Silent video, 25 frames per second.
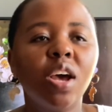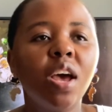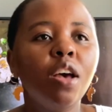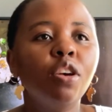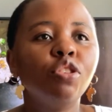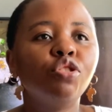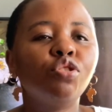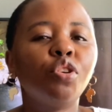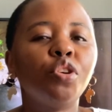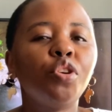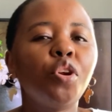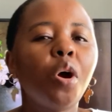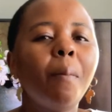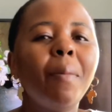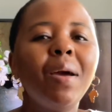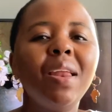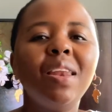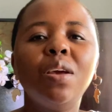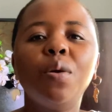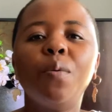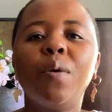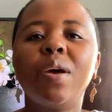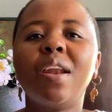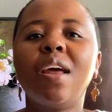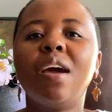So normally
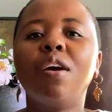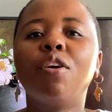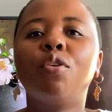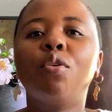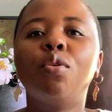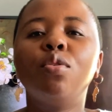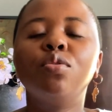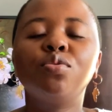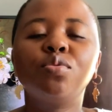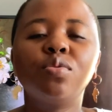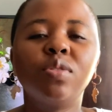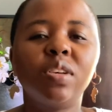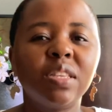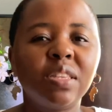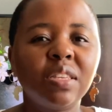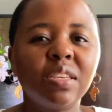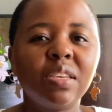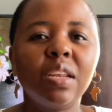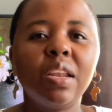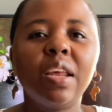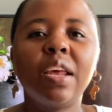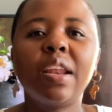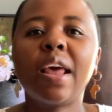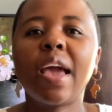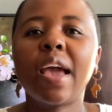when I go to the
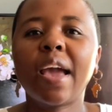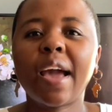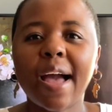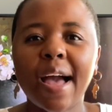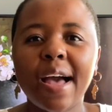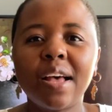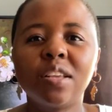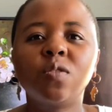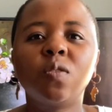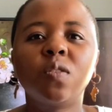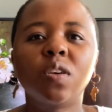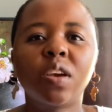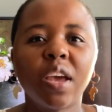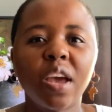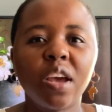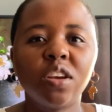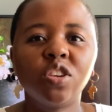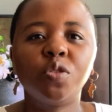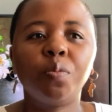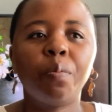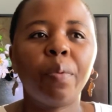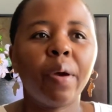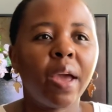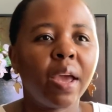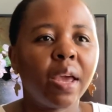till and I ask for
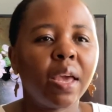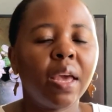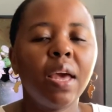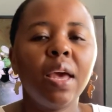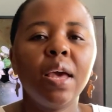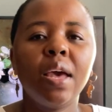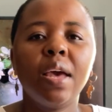cashback,